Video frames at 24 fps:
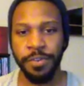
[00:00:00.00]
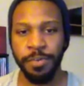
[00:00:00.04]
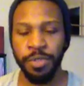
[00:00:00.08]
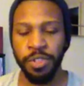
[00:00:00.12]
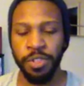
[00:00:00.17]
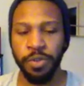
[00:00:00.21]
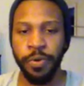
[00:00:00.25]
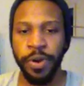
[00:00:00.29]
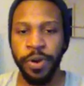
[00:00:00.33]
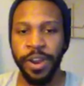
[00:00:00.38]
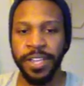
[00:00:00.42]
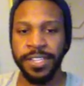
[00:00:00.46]

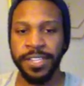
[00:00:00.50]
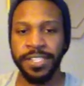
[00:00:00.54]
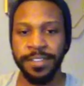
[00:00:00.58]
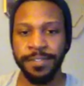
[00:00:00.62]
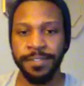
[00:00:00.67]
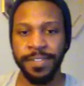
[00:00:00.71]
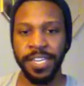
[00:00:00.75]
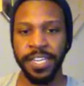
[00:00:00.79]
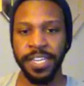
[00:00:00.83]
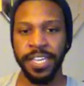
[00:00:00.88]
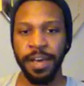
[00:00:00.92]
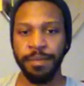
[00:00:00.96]
Blu Ray and
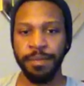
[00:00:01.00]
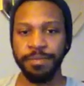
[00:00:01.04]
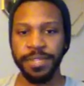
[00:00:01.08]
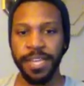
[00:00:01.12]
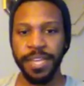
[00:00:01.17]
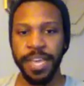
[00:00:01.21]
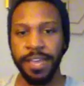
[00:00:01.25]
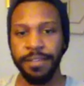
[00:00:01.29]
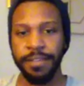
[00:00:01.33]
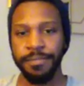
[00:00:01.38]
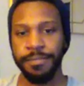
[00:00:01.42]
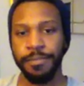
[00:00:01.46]
DVD
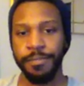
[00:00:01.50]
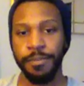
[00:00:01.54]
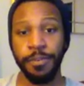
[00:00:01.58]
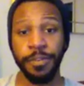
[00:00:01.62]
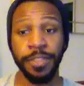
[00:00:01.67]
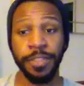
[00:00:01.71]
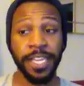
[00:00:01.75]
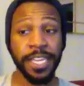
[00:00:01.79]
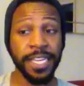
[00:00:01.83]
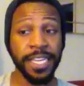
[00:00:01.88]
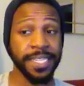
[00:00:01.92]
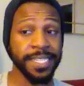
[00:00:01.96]
update for
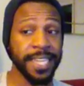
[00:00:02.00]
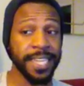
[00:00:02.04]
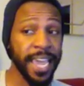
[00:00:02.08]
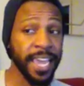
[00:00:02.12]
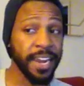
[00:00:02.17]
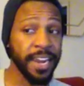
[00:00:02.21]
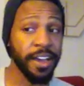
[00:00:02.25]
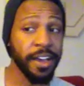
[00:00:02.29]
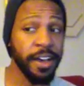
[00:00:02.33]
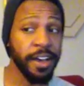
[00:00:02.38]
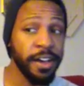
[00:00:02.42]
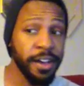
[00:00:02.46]
the date
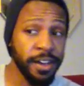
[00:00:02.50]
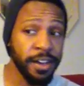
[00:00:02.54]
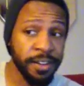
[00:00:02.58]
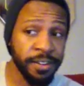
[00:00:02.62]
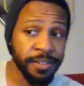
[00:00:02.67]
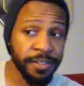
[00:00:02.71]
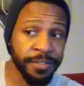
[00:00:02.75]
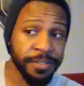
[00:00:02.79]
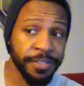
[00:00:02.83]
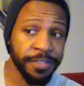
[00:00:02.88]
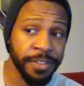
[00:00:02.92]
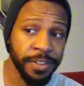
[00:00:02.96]

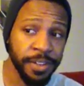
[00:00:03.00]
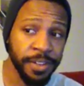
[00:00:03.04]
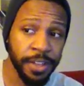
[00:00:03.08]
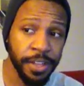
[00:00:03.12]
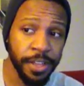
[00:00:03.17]
of